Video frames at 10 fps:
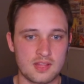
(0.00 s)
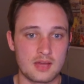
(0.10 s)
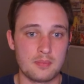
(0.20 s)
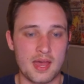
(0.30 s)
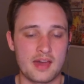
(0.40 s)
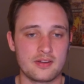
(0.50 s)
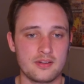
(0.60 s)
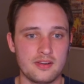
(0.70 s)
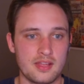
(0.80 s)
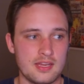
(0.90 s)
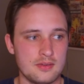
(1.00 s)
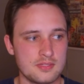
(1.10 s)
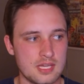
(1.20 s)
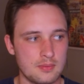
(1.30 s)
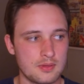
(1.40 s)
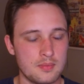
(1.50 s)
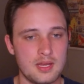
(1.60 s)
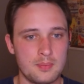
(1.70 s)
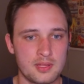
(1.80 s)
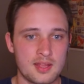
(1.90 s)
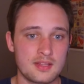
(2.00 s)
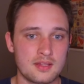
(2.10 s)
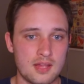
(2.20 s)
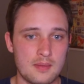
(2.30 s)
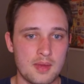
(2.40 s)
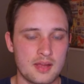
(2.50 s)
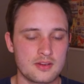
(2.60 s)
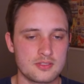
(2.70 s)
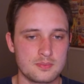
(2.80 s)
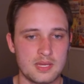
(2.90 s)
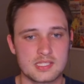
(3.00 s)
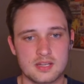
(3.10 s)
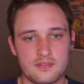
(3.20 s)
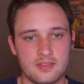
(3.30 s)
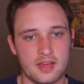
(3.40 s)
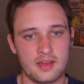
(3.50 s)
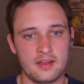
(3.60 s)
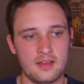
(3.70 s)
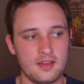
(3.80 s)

pattern, and he was able to manipulate the linebackers based off that.